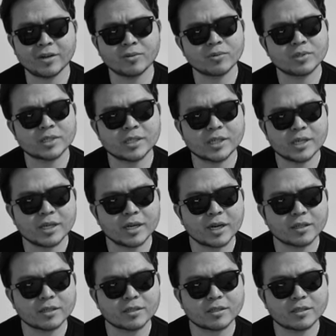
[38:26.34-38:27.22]
don't see it.
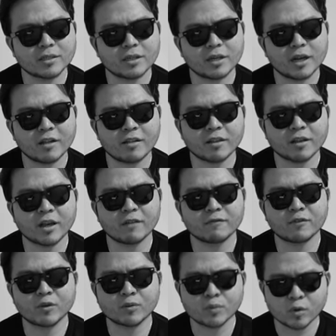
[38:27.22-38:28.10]
I just, I think
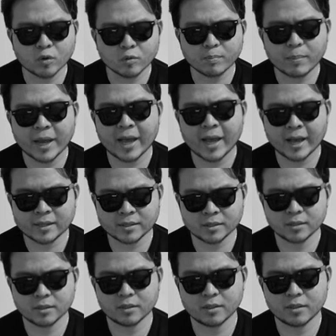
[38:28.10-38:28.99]
I've grown
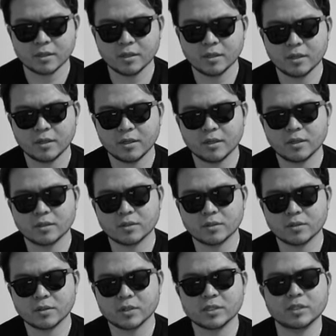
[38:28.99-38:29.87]
past it.
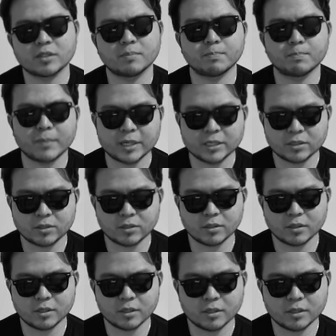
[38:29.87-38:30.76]
So it's just
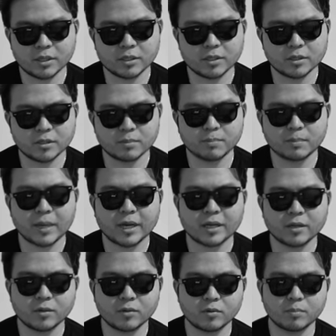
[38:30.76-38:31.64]
mentally, it's just
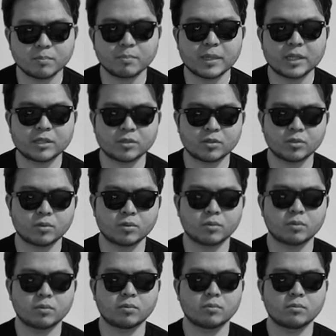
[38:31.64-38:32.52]
my own
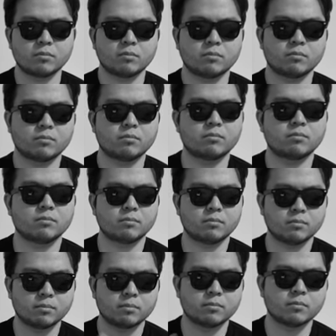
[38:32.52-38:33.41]
mental
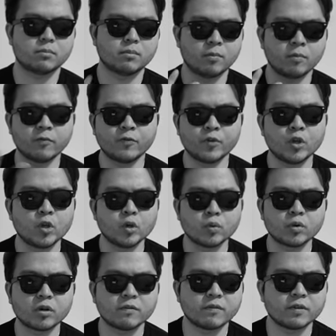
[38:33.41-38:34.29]

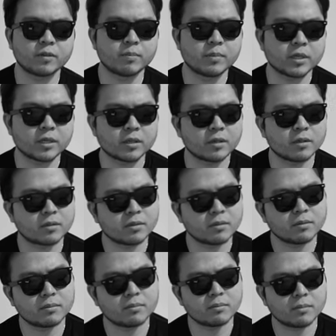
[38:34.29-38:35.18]
view of it
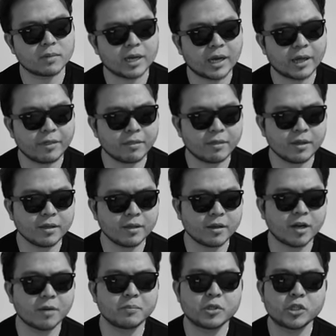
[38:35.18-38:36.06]
because I think
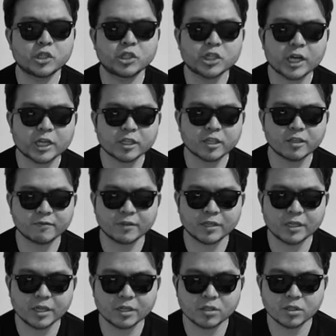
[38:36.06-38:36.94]

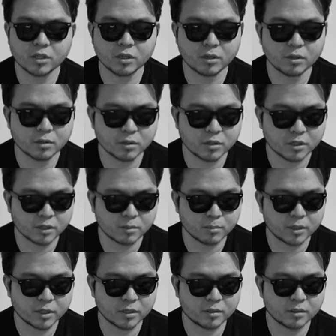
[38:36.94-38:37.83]
objectively they still look
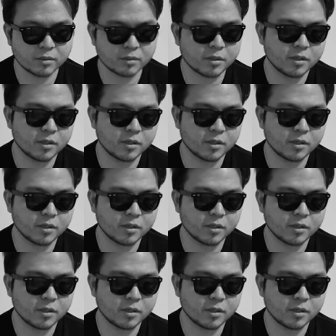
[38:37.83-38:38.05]
good, but